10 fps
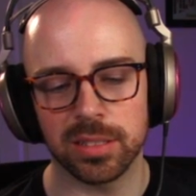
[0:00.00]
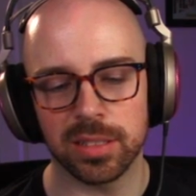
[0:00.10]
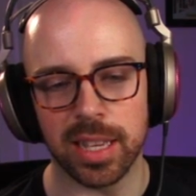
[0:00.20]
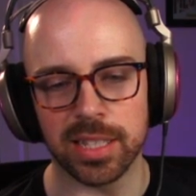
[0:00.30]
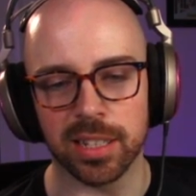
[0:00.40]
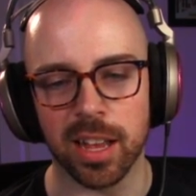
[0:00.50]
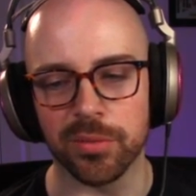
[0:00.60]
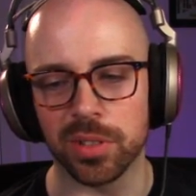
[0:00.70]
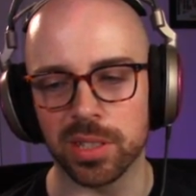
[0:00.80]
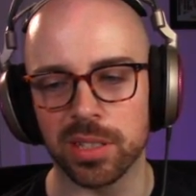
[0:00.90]
as the
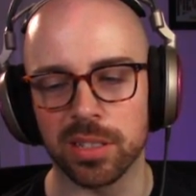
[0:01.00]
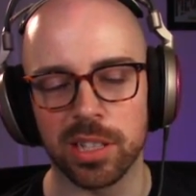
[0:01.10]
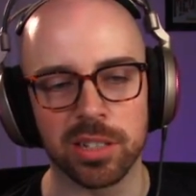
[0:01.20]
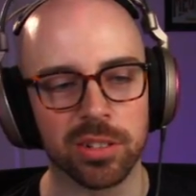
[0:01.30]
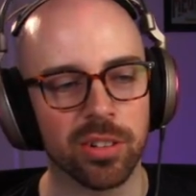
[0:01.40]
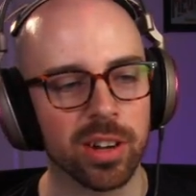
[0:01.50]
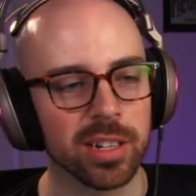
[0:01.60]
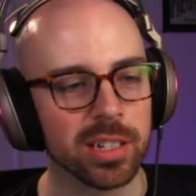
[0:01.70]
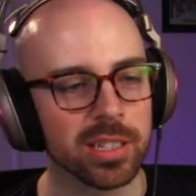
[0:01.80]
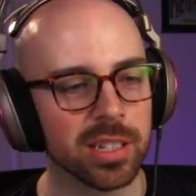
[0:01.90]
conflicts in
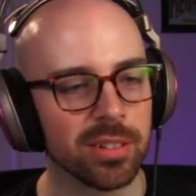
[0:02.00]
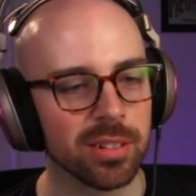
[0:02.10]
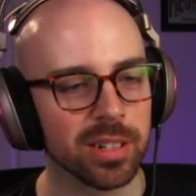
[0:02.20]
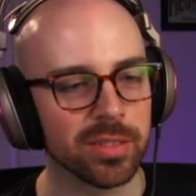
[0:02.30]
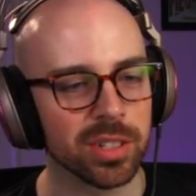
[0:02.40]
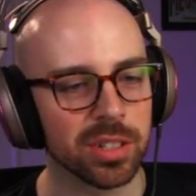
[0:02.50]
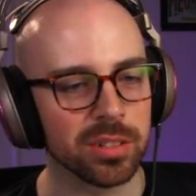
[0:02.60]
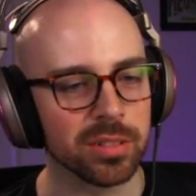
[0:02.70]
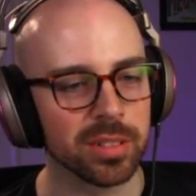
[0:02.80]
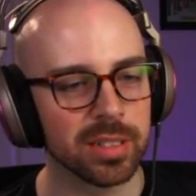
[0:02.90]
Ukraine, etc. have shown.